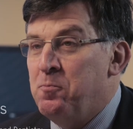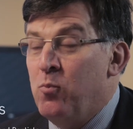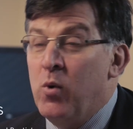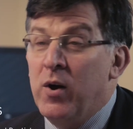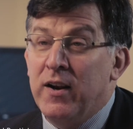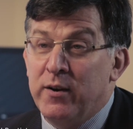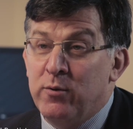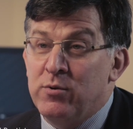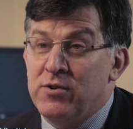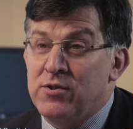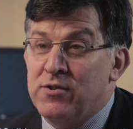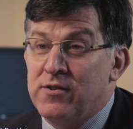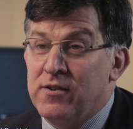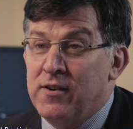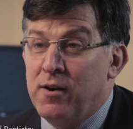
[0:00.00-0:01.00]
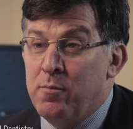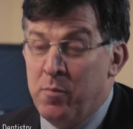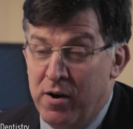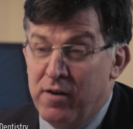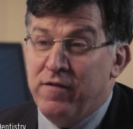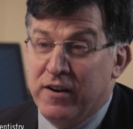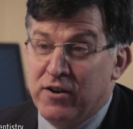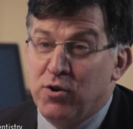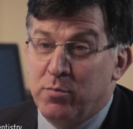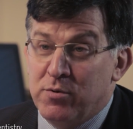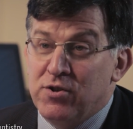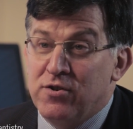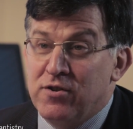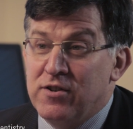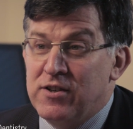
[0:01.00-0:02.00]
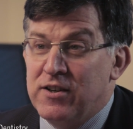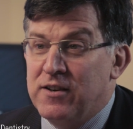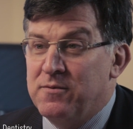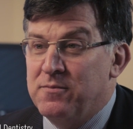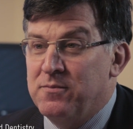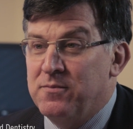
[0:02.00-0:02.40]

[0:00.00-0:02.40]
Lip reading: well, it was a perfect opportunity.